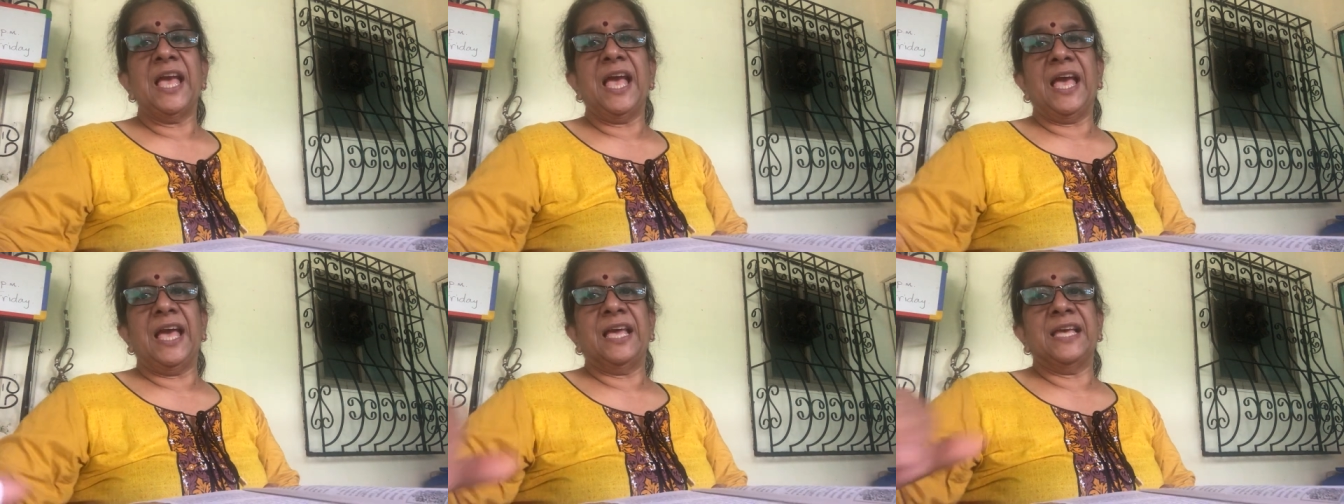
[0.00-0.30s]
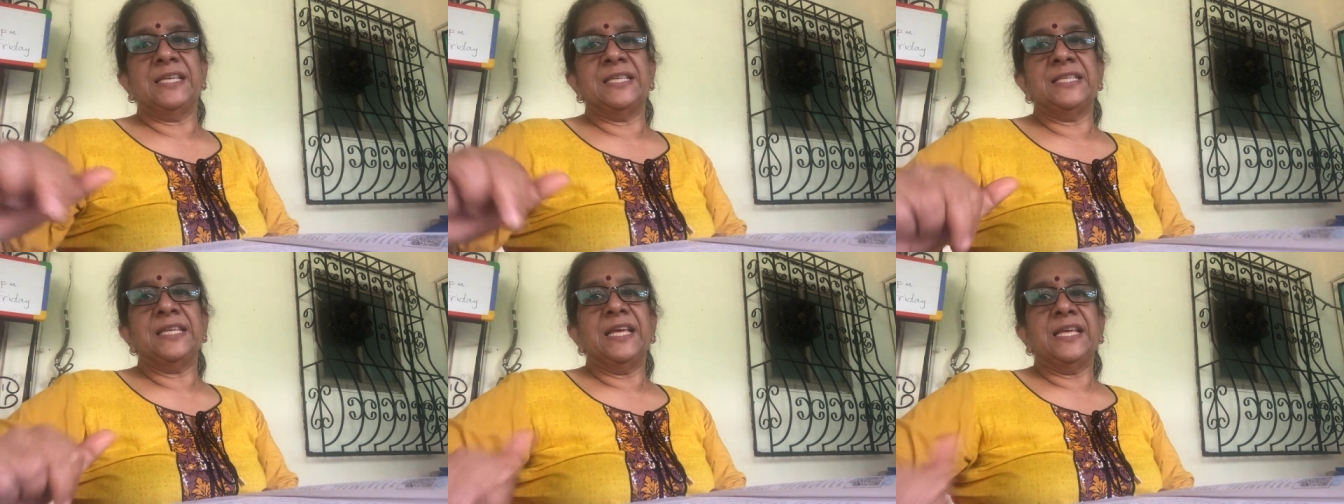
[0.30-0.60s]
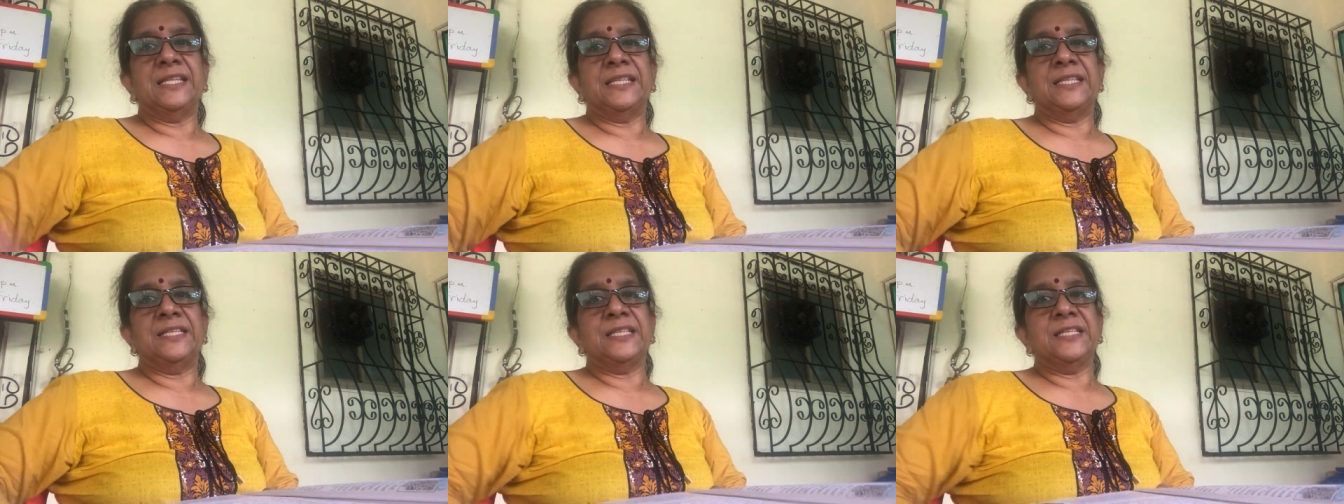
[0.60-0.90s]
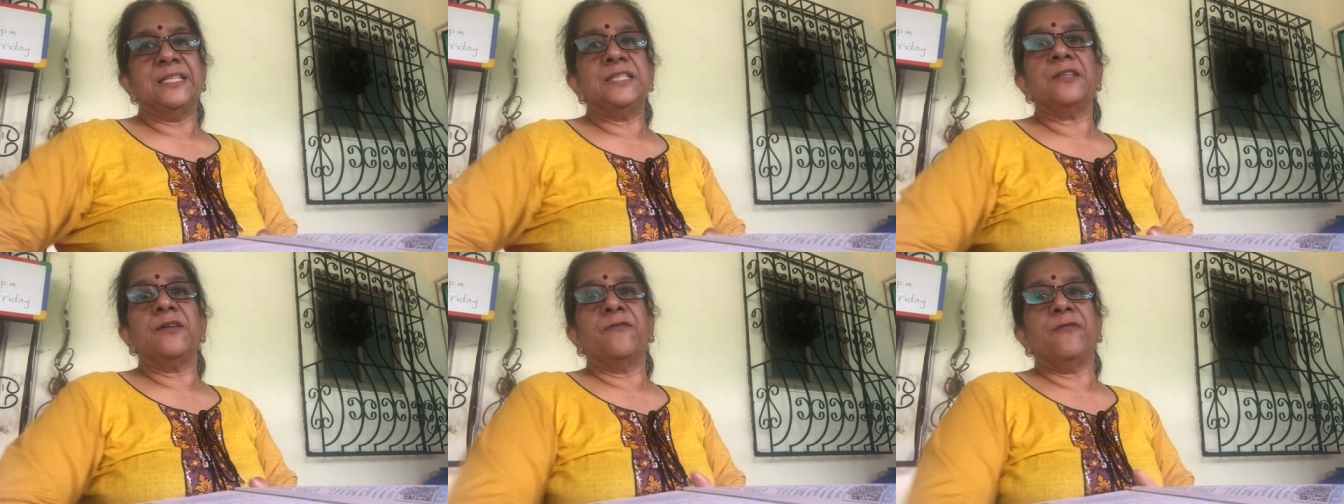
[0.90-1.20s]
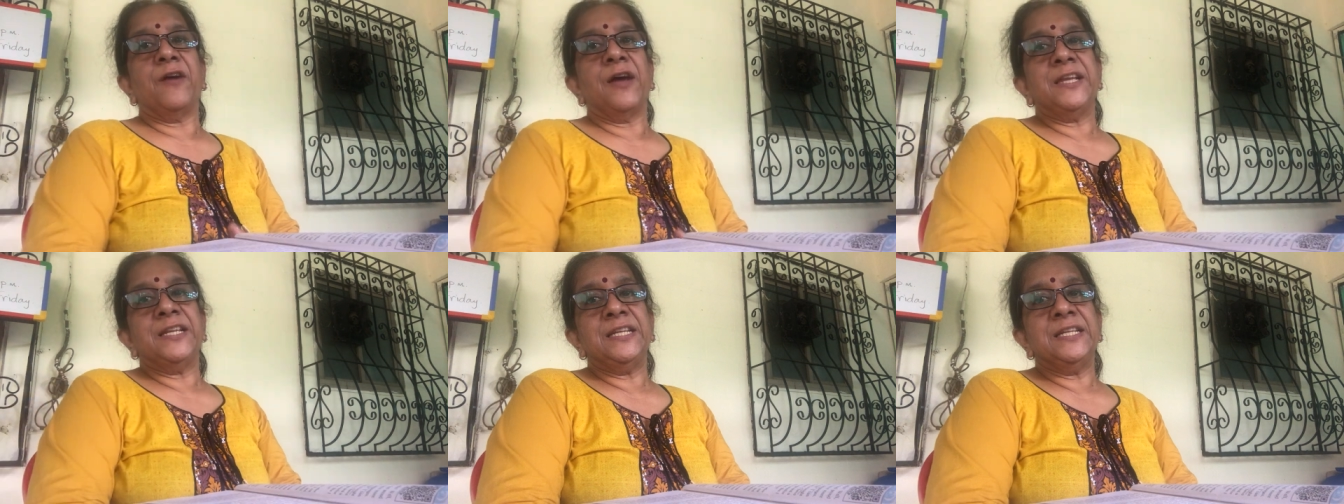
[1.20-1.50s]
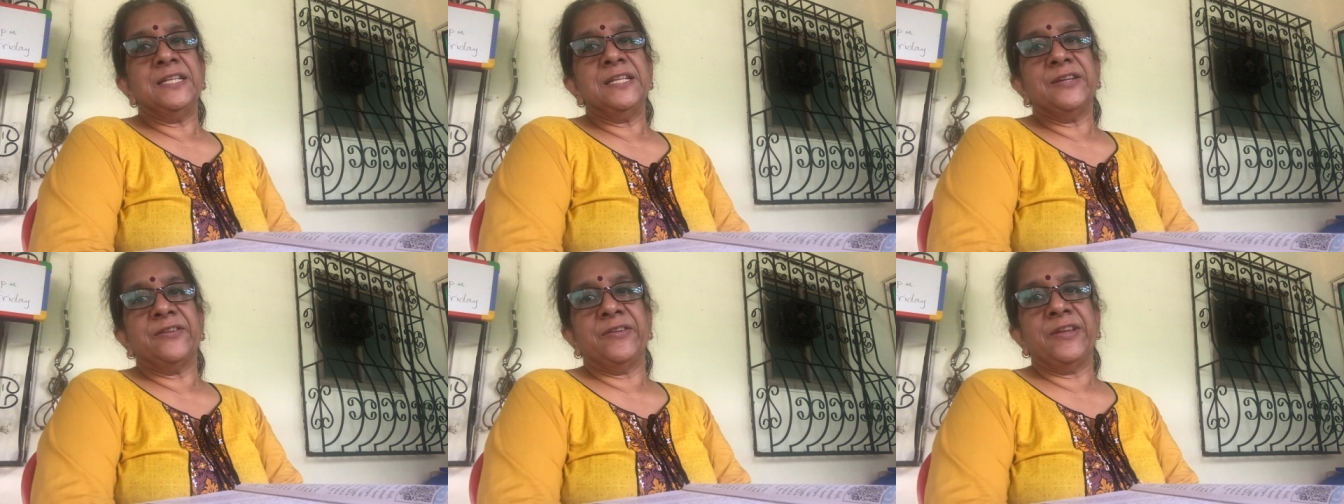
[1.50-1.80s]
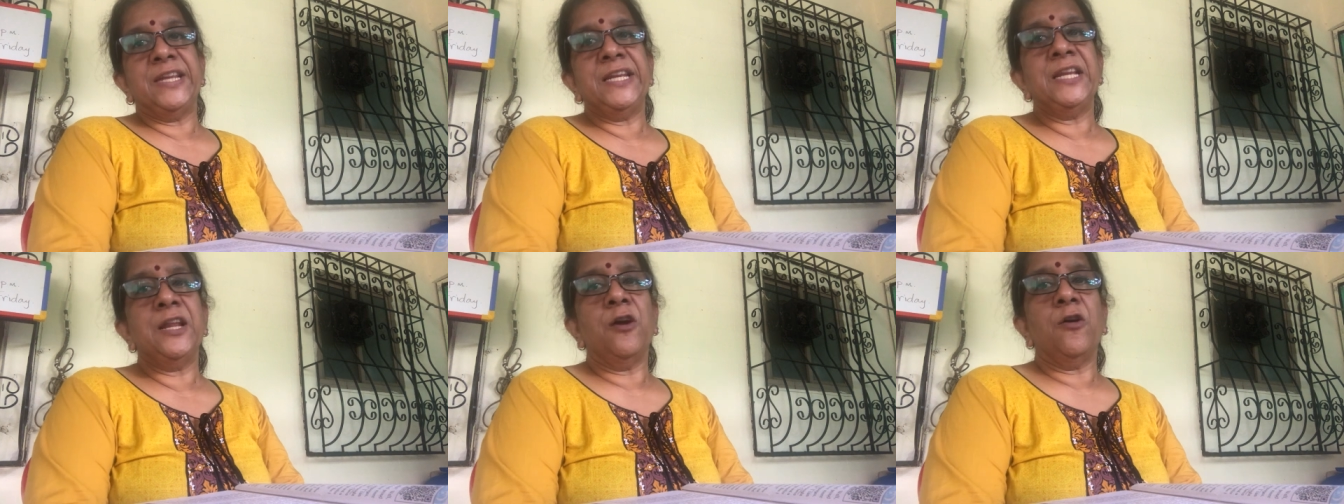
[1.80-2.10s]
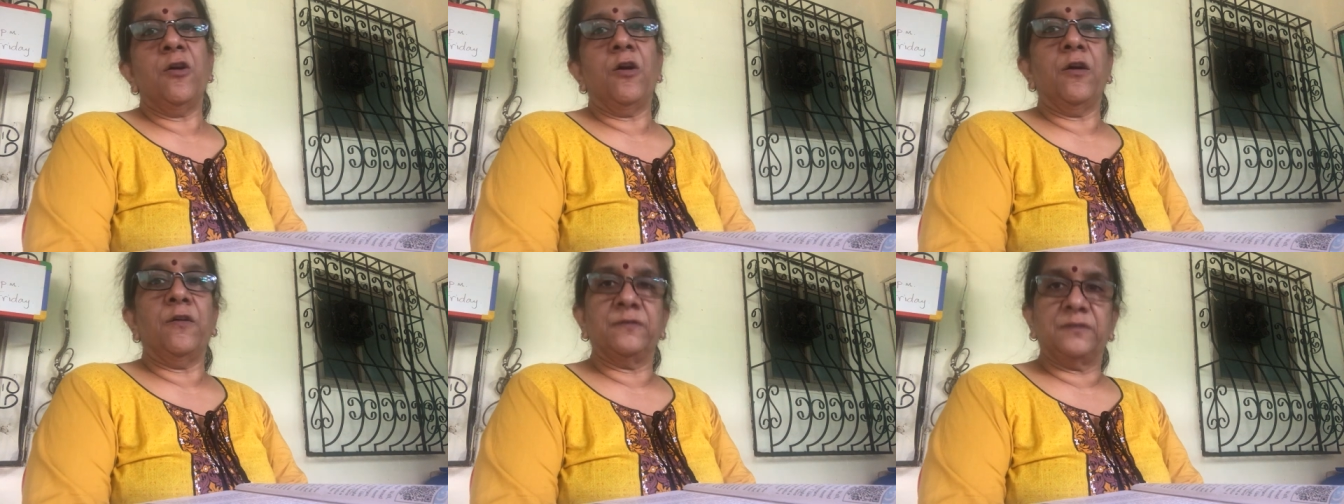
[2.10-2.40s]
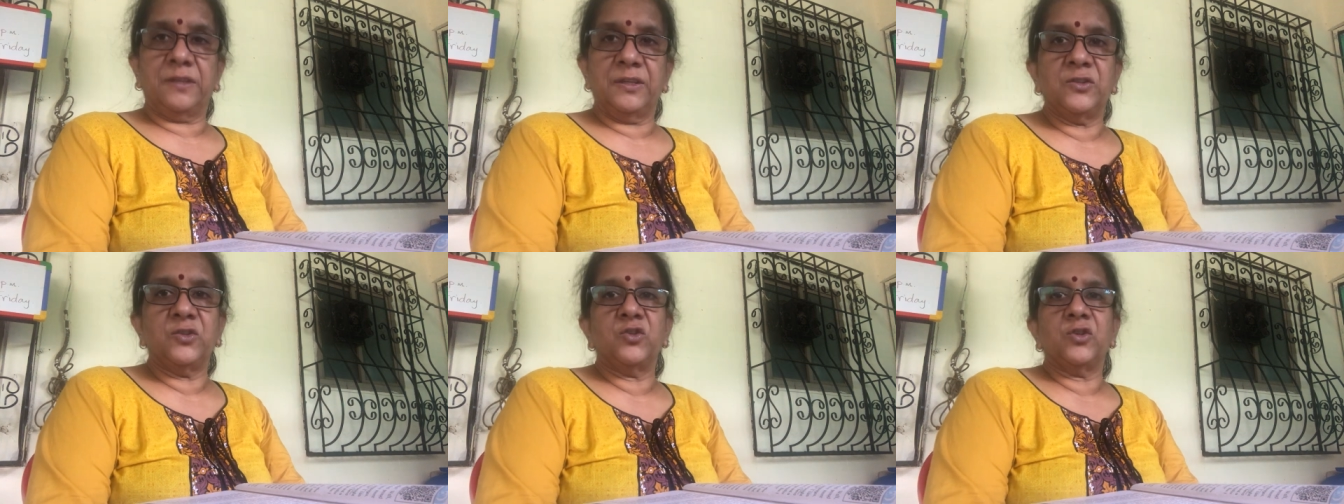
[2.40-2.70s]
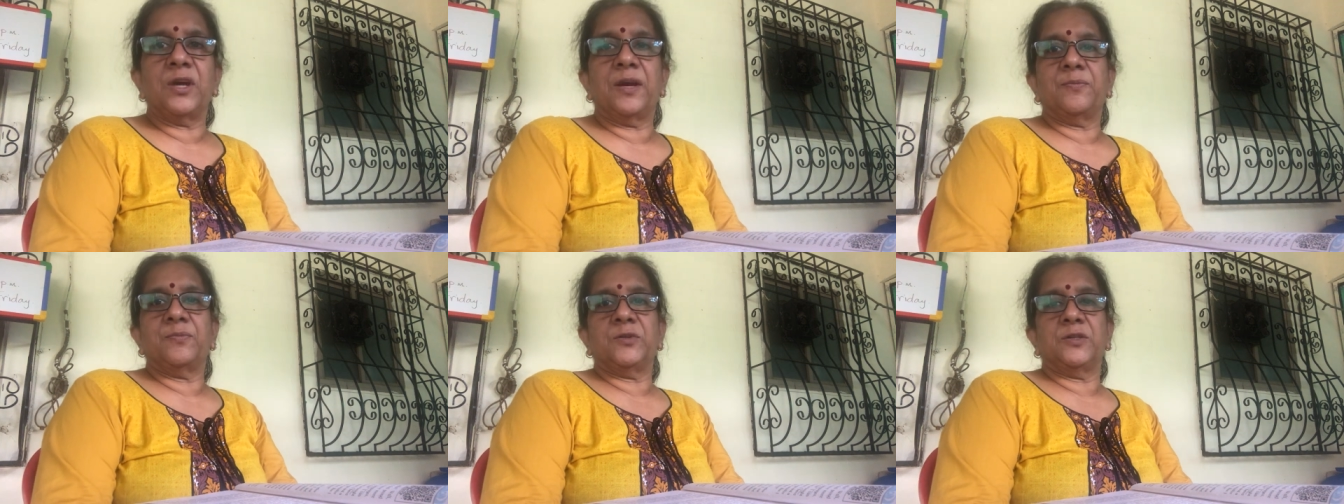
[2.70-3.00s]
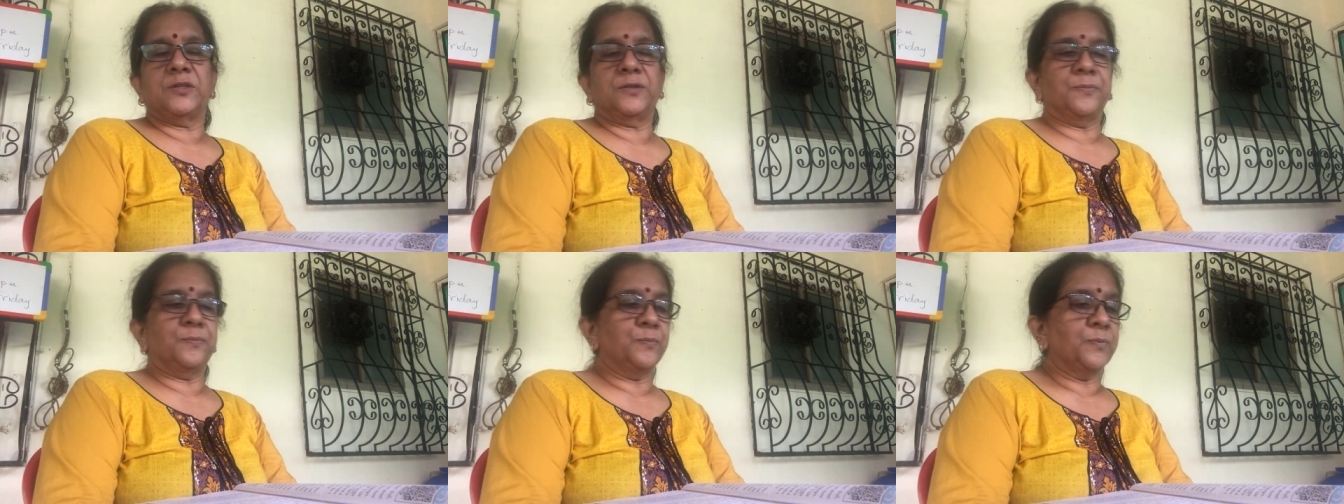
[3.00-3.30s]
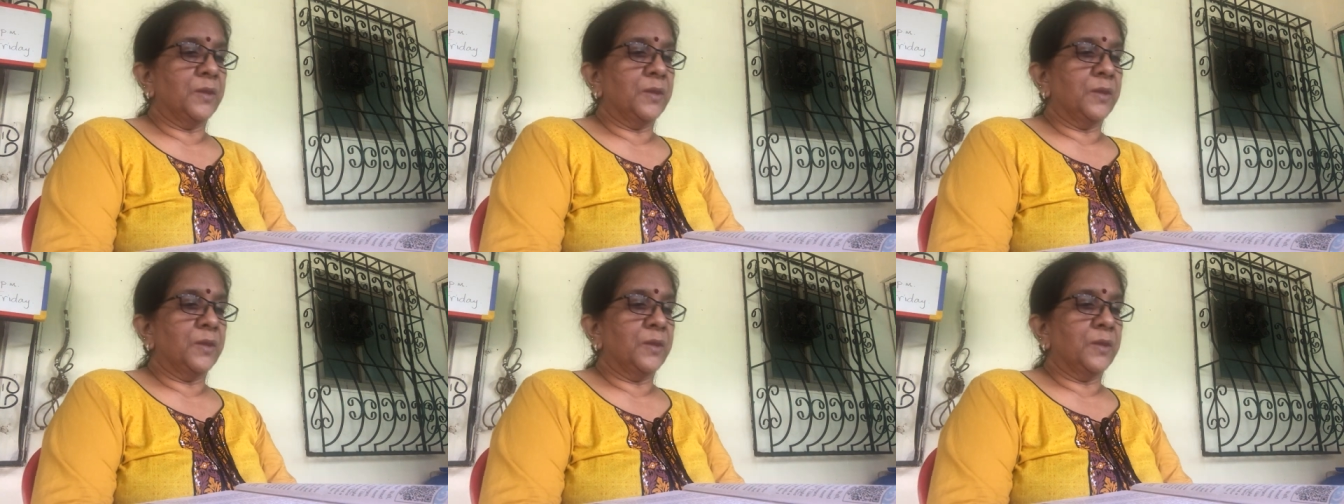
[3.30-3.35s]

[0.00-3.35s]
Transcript: as this is the final read of this chapter.